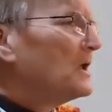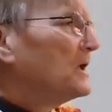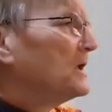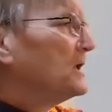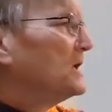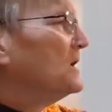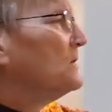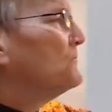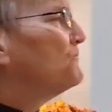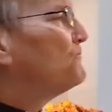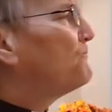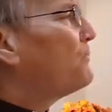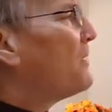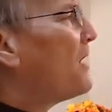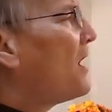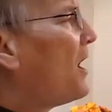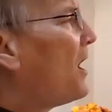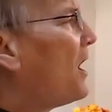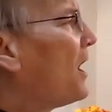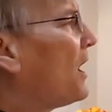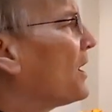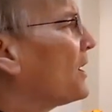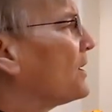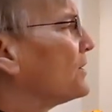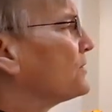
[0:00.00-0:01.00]
In
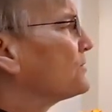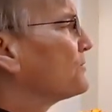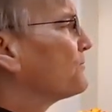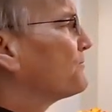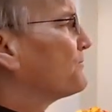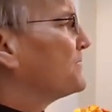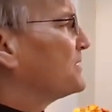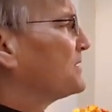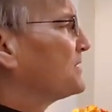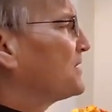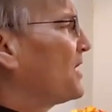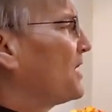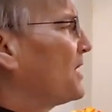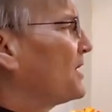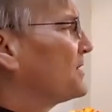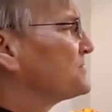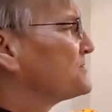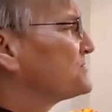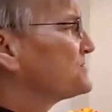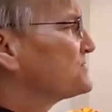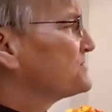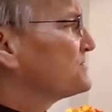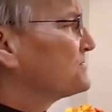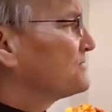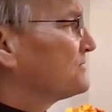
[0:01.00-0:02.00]
part
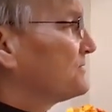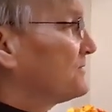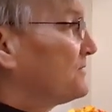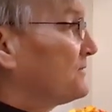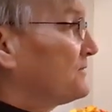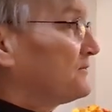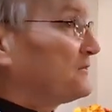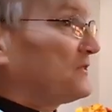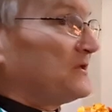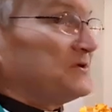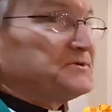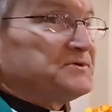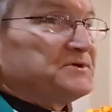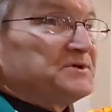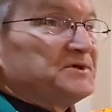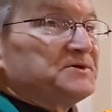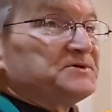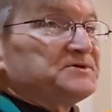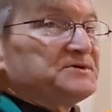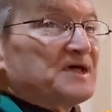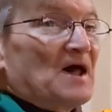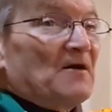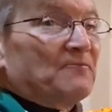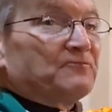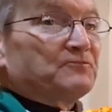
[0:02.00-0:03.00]
because this
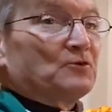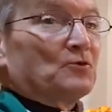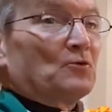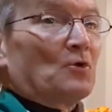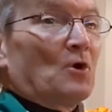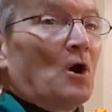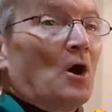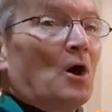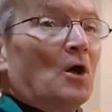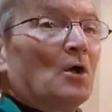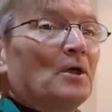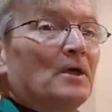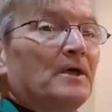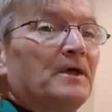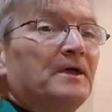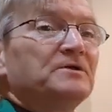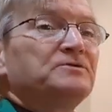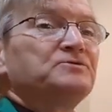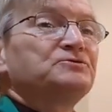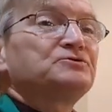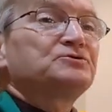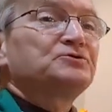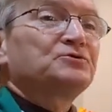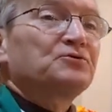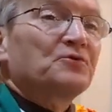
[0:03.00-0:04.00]
is, after all, a
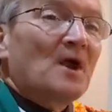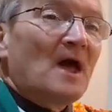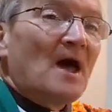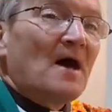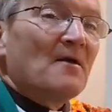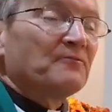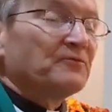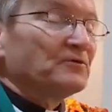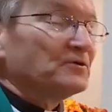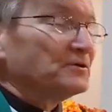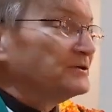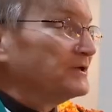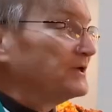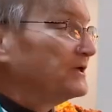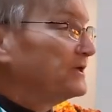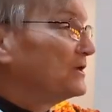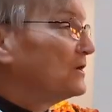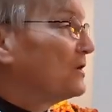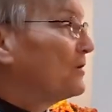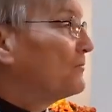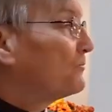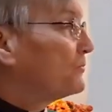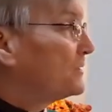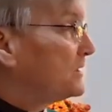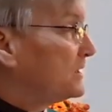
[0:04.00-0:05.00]

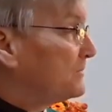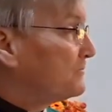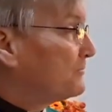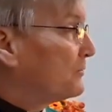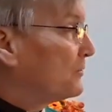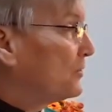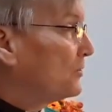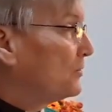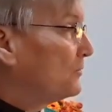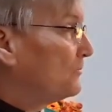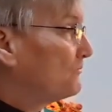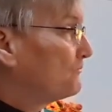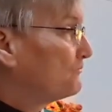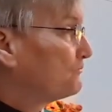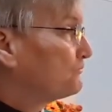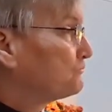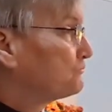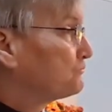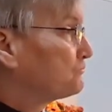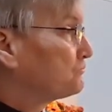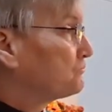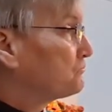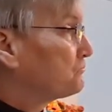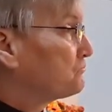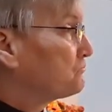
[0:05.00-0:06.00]
traveling people.
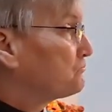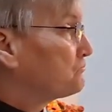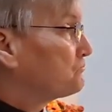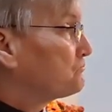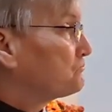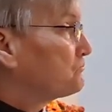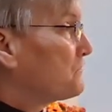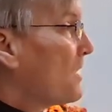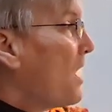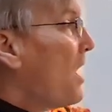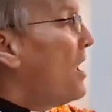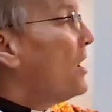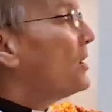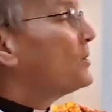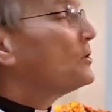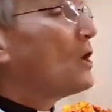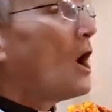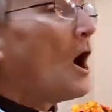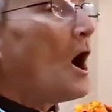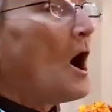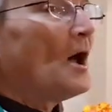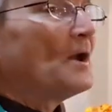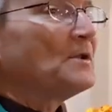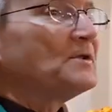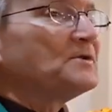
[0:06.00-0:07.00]

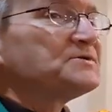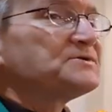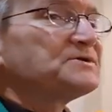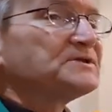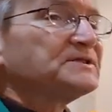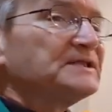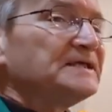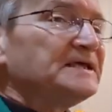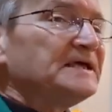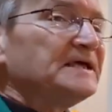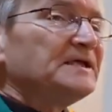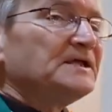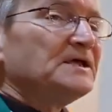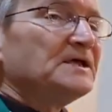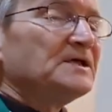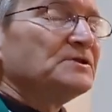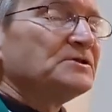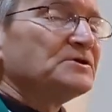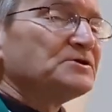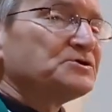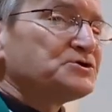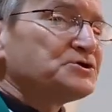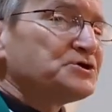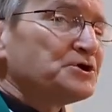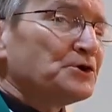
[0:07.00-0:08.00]
God is leading
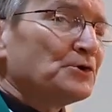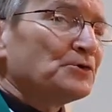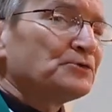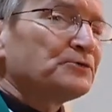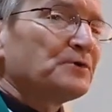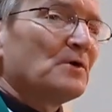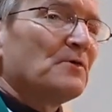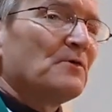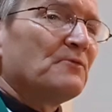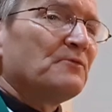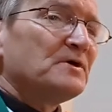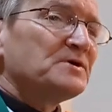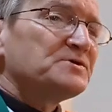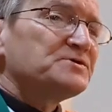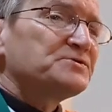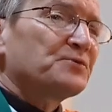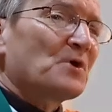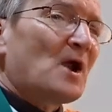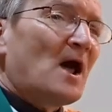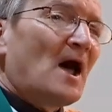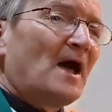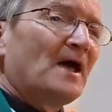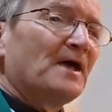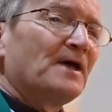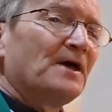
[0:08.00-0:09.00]
the children of
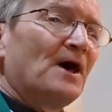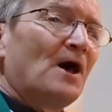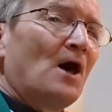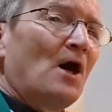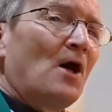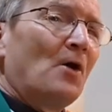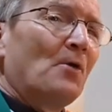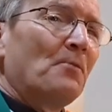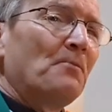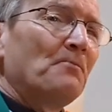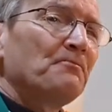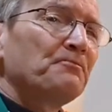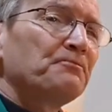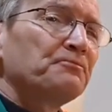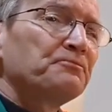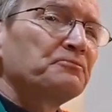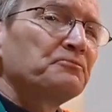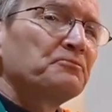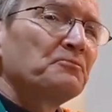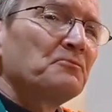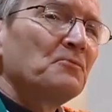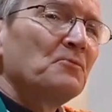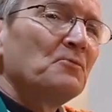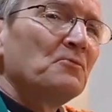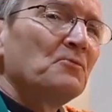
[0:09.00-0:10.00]
Israel
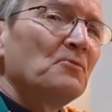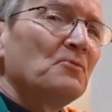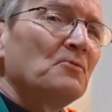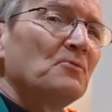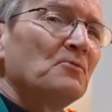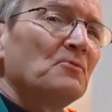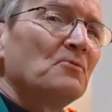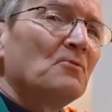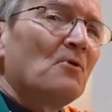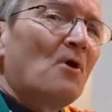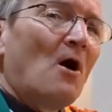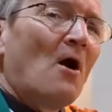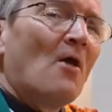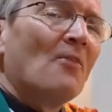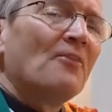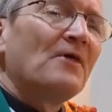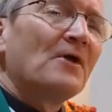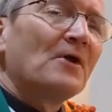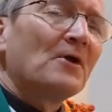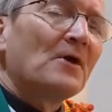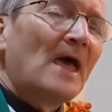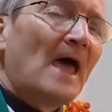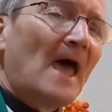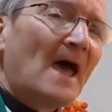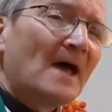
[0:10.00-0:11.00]
on
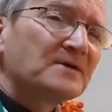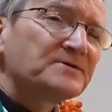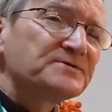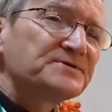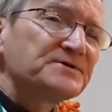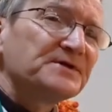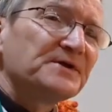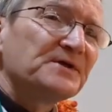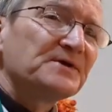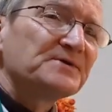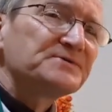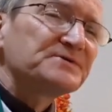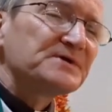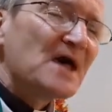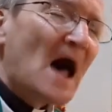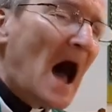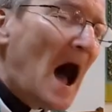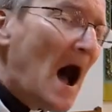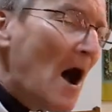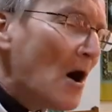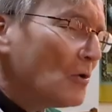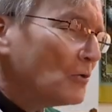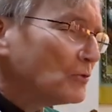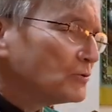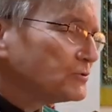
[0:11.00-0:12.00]
their exodus
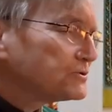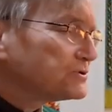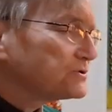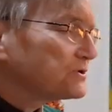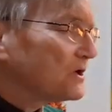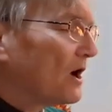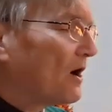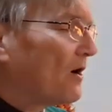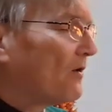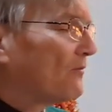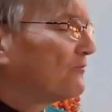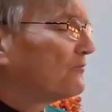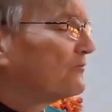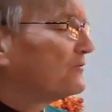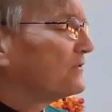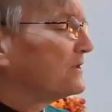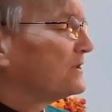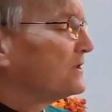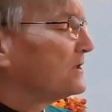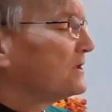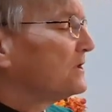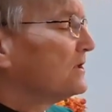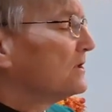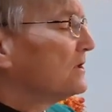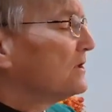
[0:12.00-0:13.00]
out of
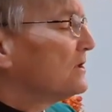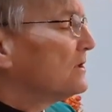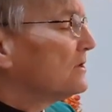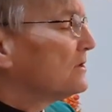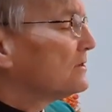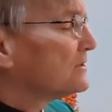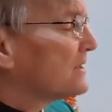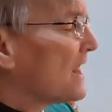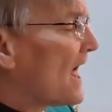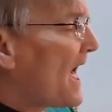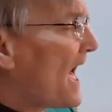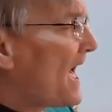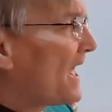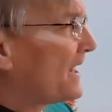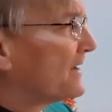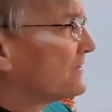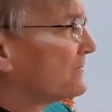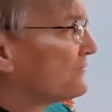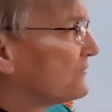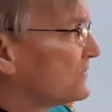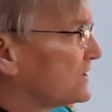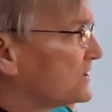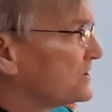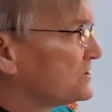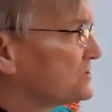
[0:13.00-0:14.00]
the land
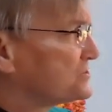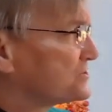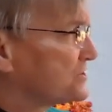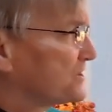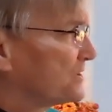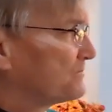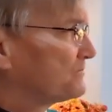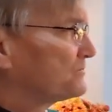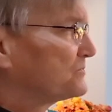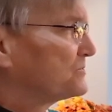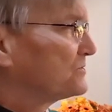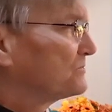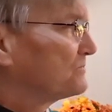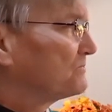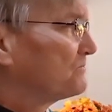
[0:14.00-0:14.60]
of Egypt,